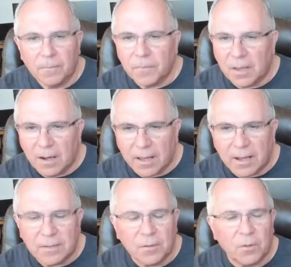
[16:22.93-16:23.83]
And like
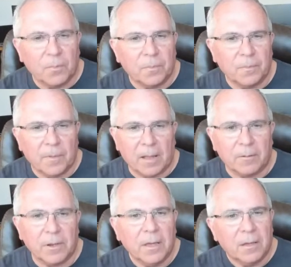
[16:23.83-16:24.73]
I told
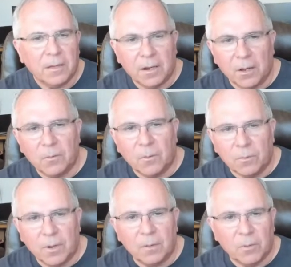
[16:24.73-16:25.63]
Valerie,
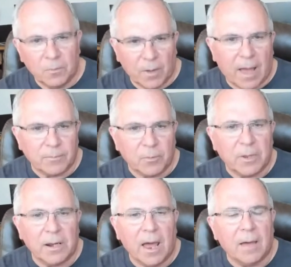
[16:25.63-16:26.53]
after
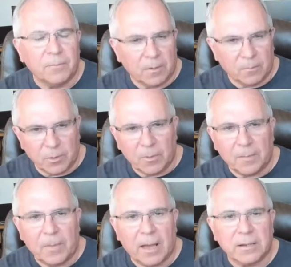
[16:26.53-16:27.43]
we left and we
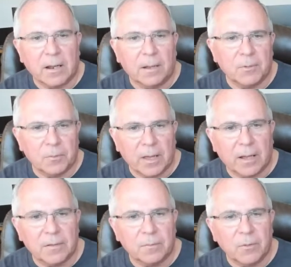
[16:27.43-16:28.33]
went back to Columbus, we
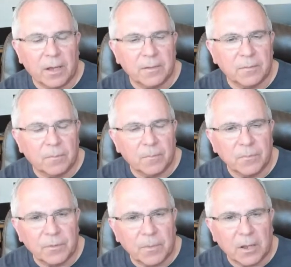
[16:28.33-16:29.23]
got some
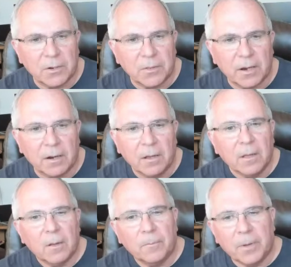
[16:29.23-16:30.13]
lunch there.
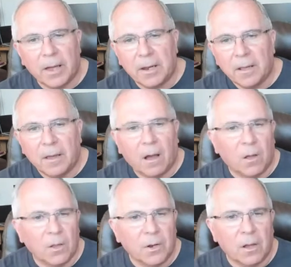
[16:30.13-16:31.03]
But
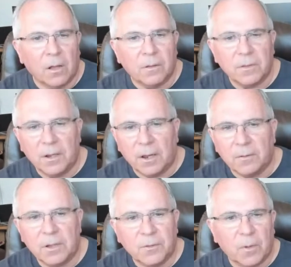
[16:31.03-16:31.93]
all in all,
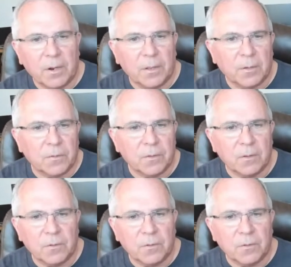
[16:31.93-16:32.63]
it's one of those